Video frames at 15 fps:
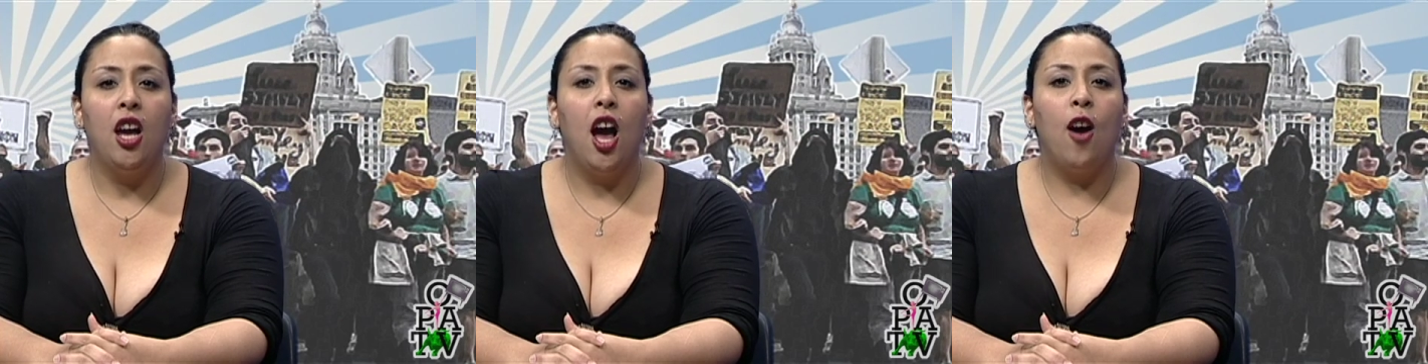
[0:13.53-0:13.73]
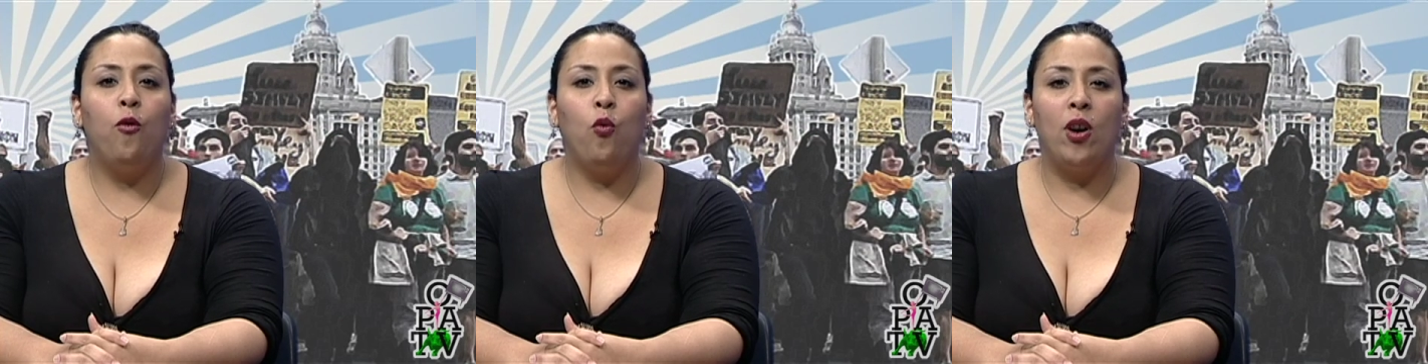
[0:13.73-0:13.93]

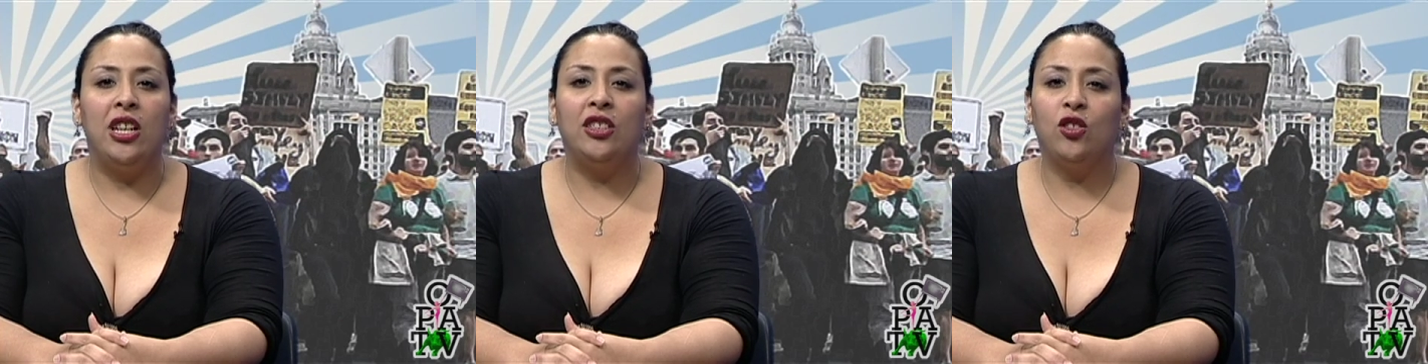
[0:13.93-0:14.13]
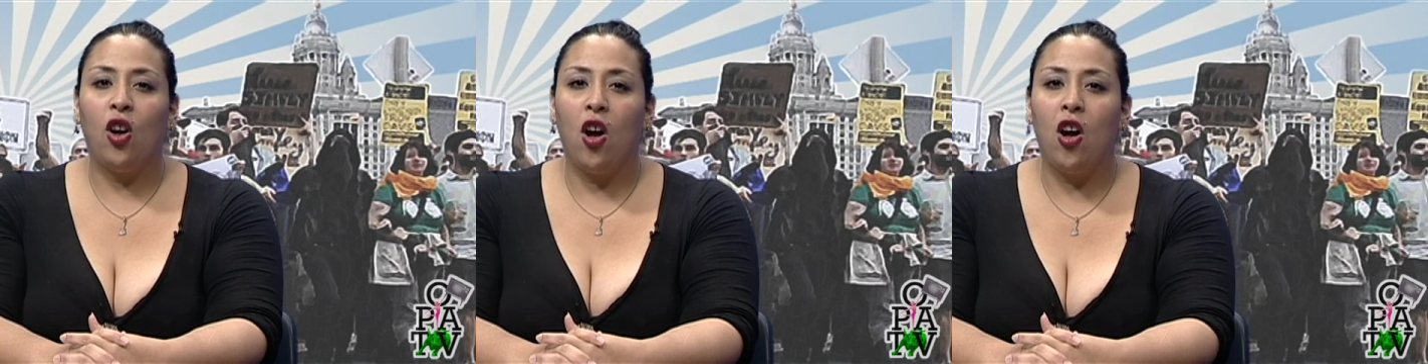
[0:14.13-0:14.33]
of what
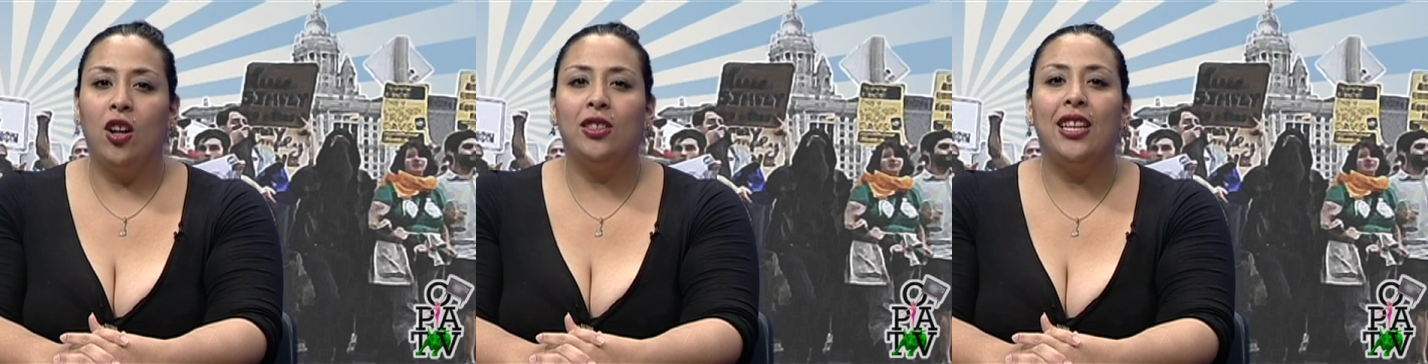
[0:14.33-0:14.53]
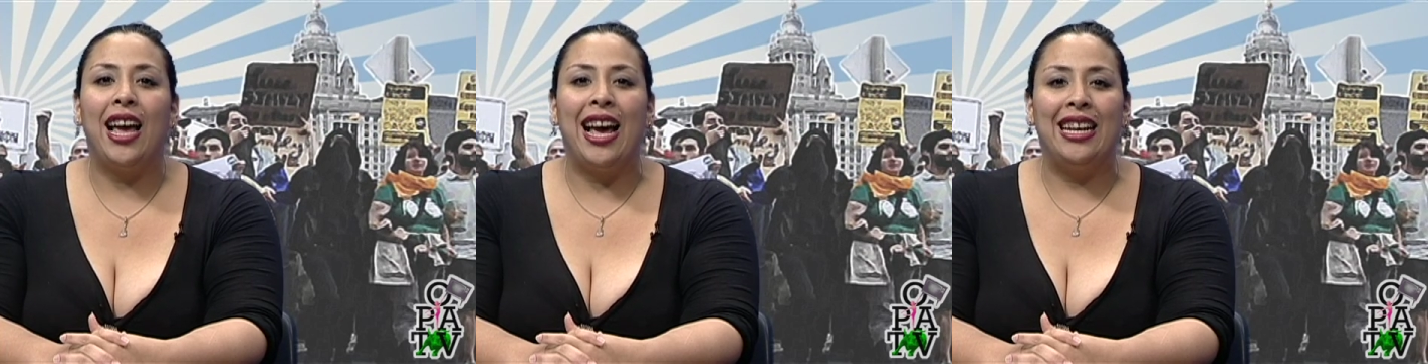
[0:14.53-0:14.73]
is
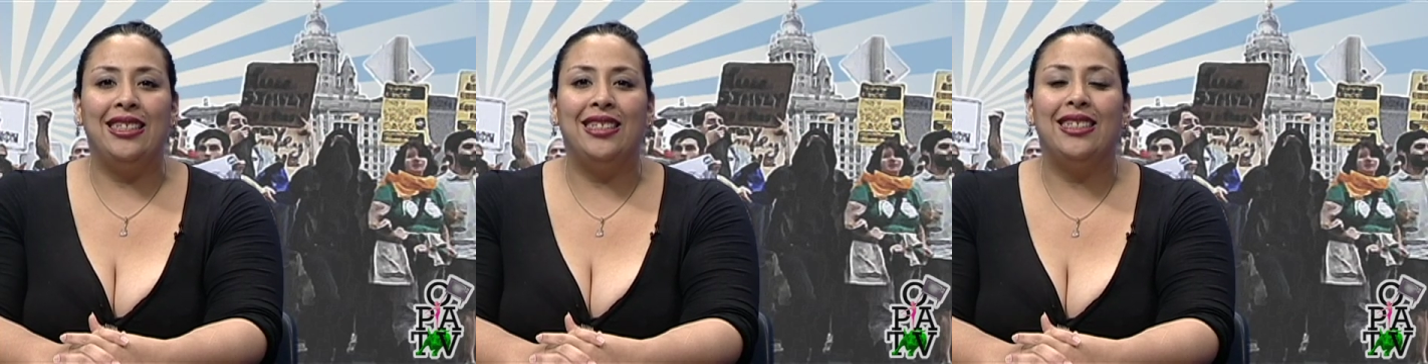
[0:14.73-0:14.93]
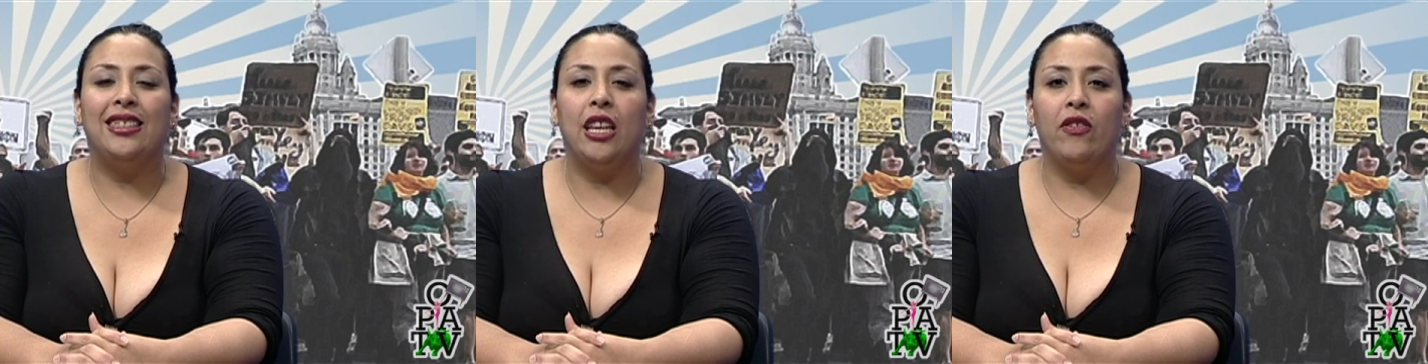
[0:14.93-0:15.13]
called
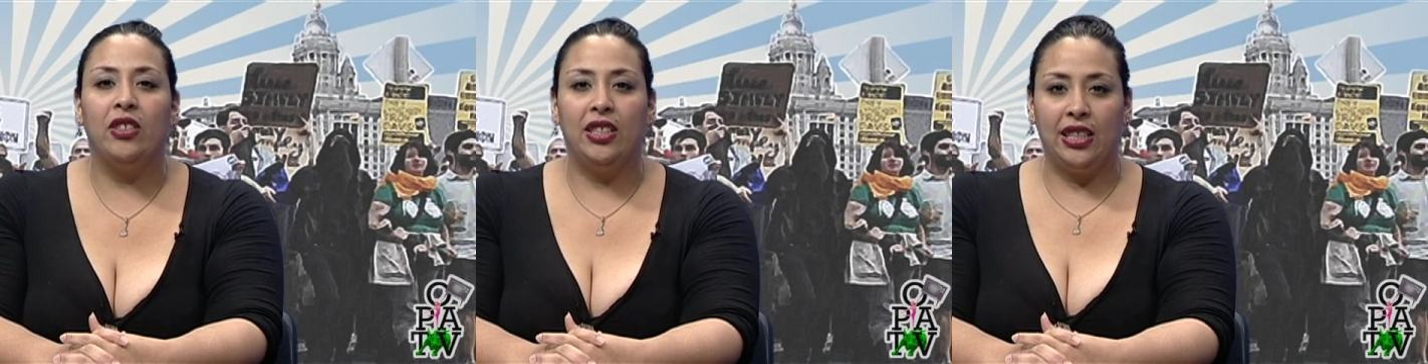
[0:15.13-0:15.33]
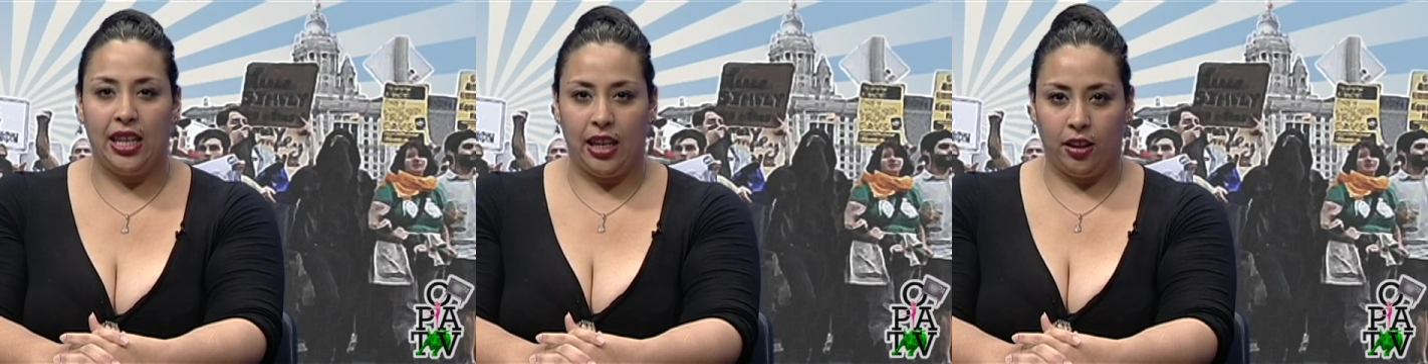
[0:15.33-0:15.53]

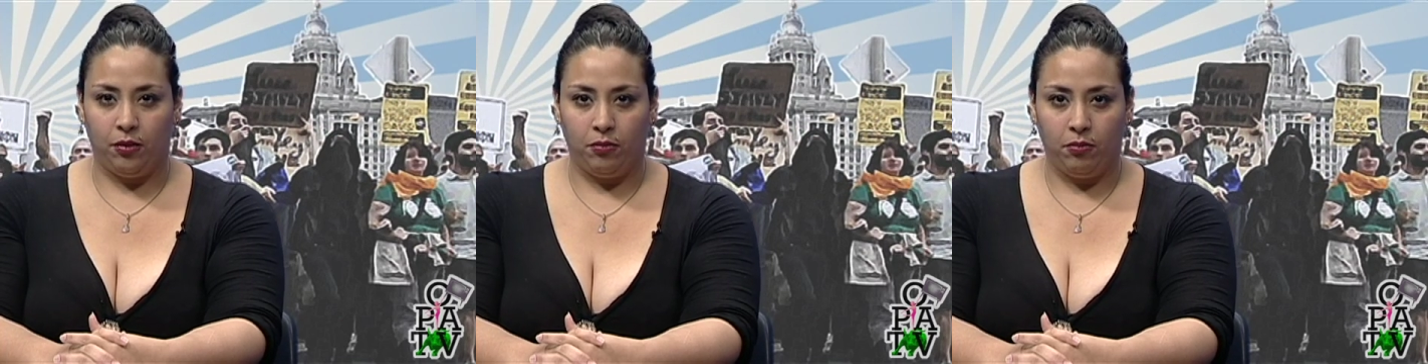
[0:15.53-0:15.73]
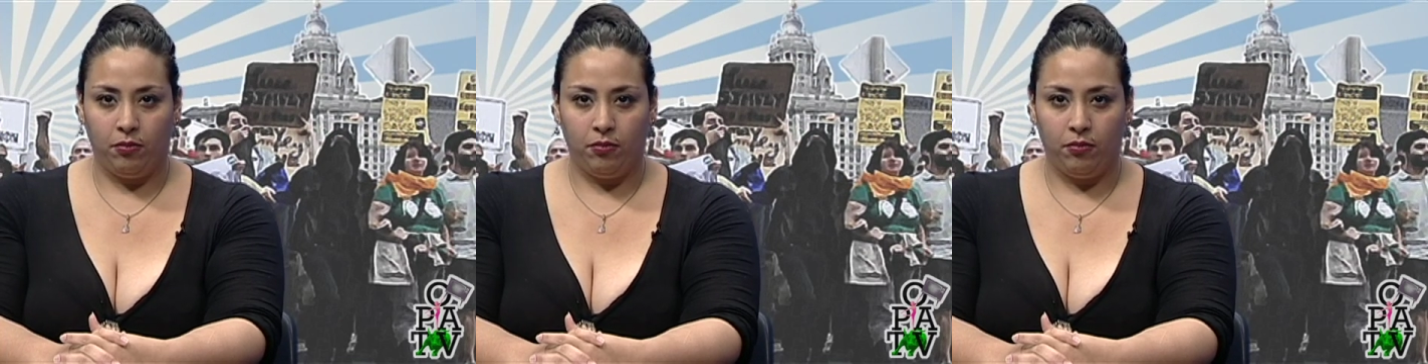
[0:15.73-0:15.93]
S-17.